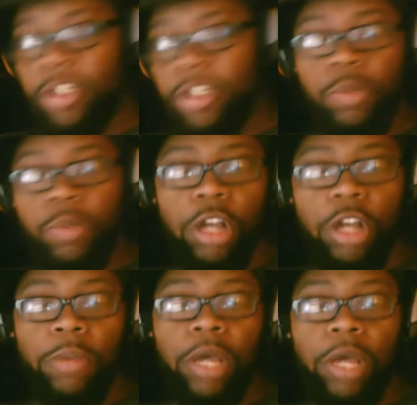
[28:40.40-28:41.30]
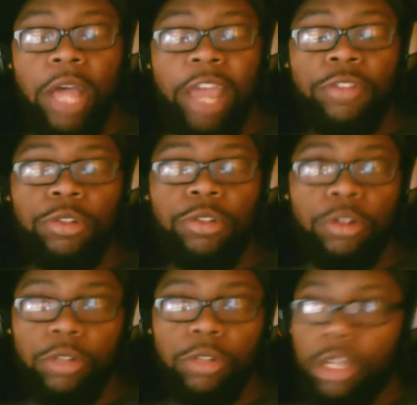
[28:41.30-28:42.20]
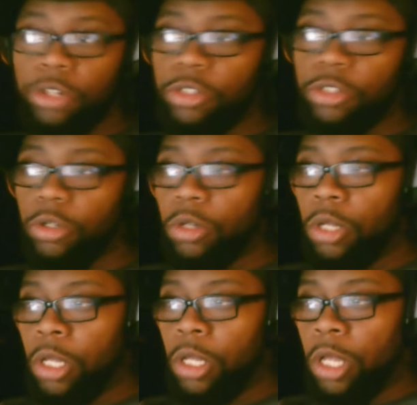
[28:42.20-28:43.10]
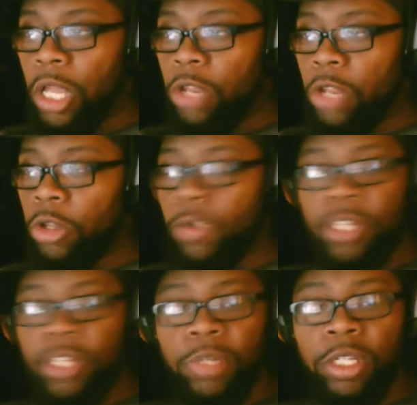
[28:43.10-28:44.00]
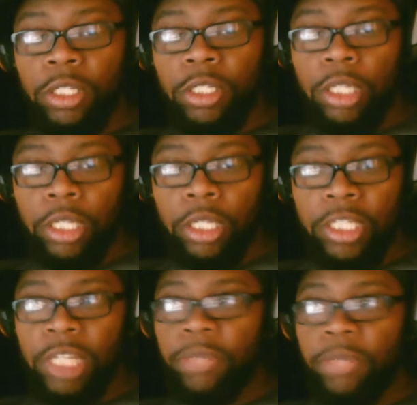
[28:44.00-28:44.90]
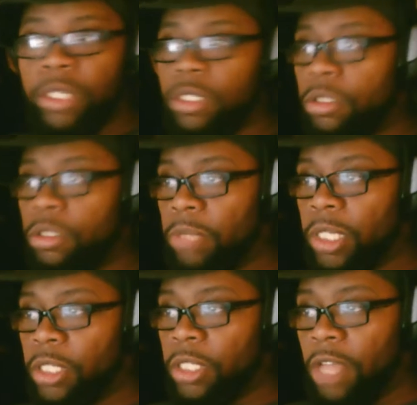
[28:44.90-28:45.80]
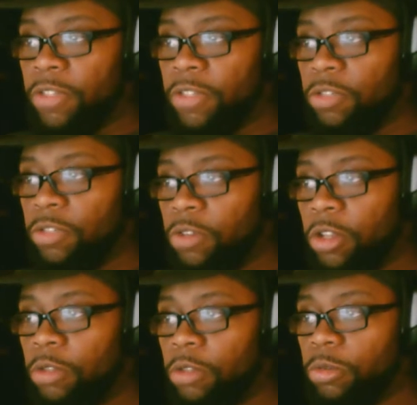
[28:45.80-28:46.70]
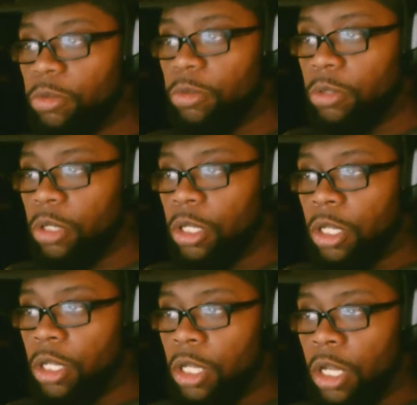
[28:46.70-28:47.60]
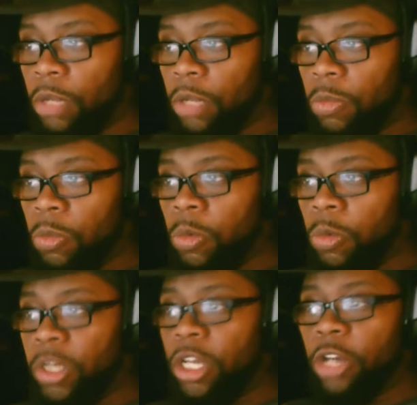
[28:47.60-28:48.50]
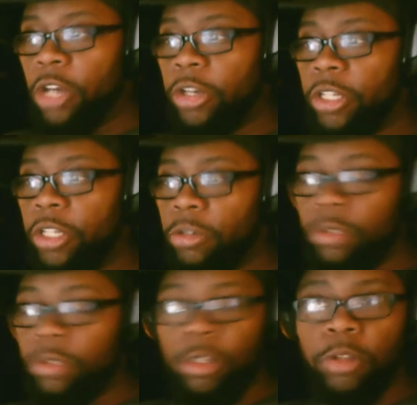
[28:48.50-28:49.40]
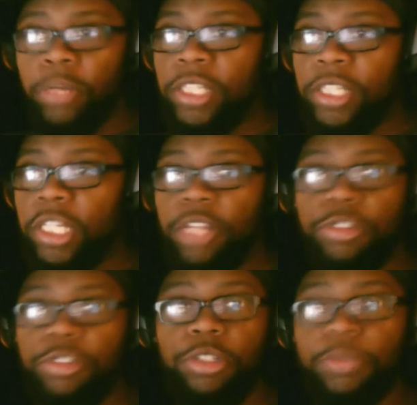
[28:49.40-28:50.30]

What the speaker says: we talk about, I have a 2-year-old daughter, so I know you always give me good tidbits, because obviously you've gone through one daughter and you're fully raising the other two.